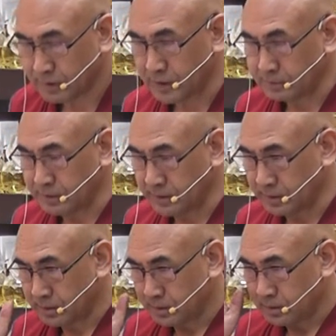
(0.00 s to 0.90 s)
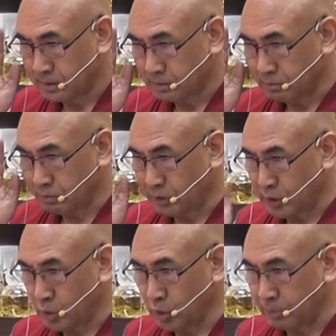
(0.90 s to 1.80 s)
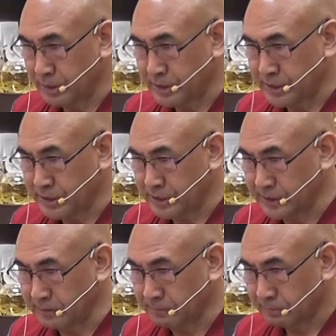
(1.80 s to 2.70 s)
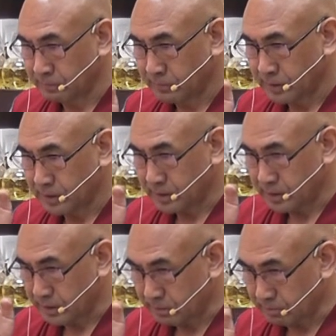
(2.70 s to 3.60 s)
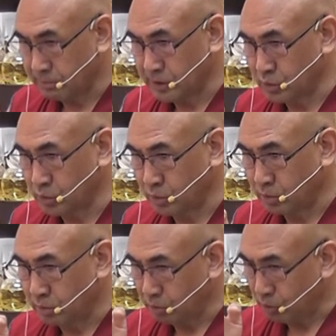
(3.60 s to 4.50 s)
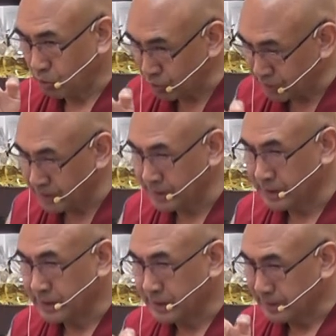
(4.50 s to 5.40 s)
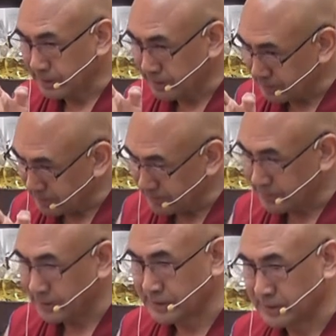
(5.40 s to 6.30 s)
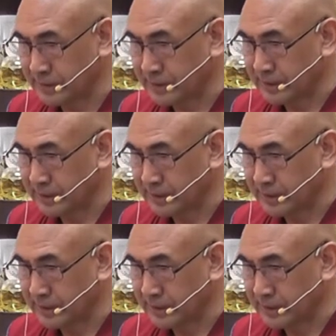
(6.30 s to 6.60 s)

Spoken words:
That means, while you are meditating, must know already laxity